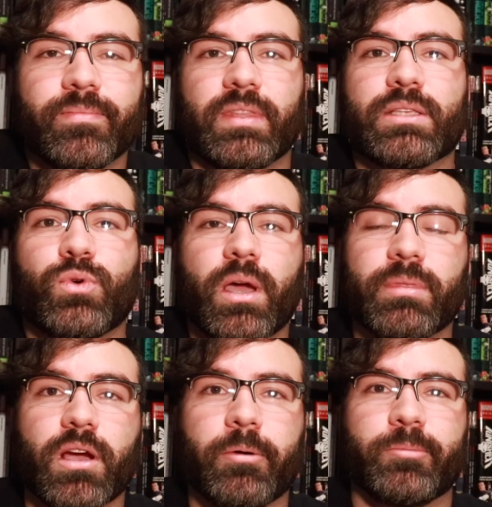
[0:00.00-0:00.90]
That's why I'm
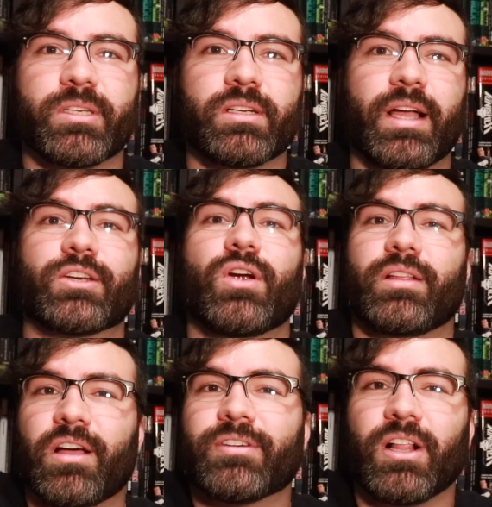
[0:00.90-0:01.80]
the Omnibus collector. I
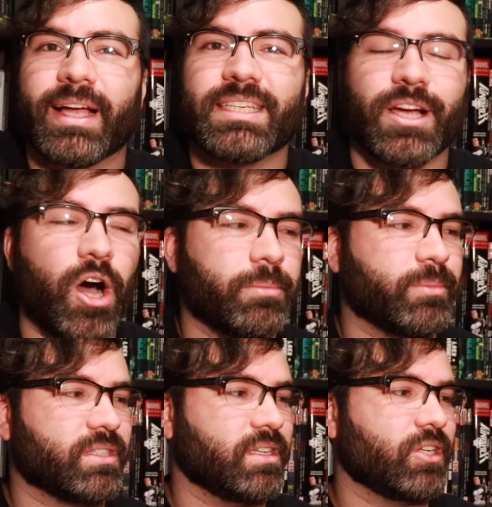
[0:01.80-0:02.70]
love collecting
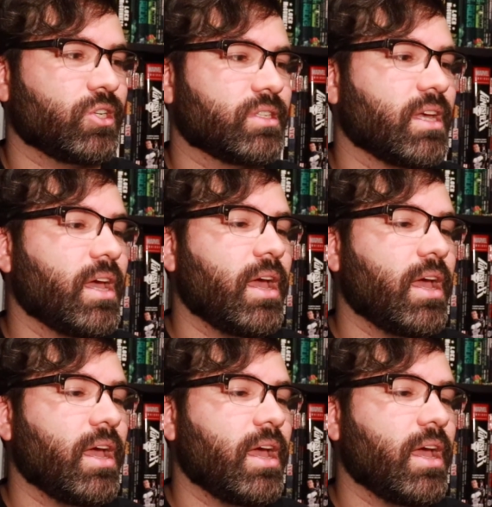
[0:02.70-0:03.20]
omnibus editions.